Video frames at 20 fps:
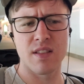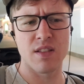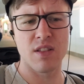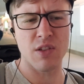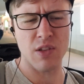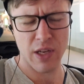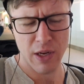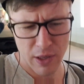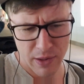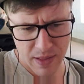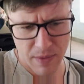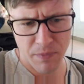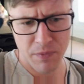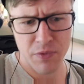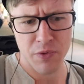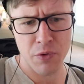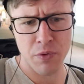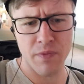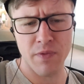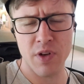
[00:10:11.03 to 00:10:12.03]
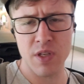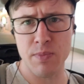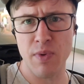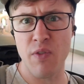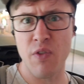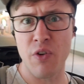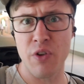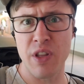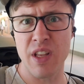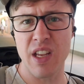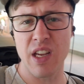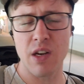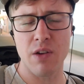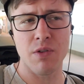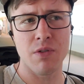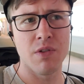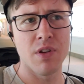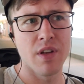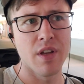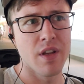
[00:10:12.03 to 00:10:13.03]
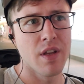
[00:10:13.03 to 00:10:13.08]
to get them through first before you can go.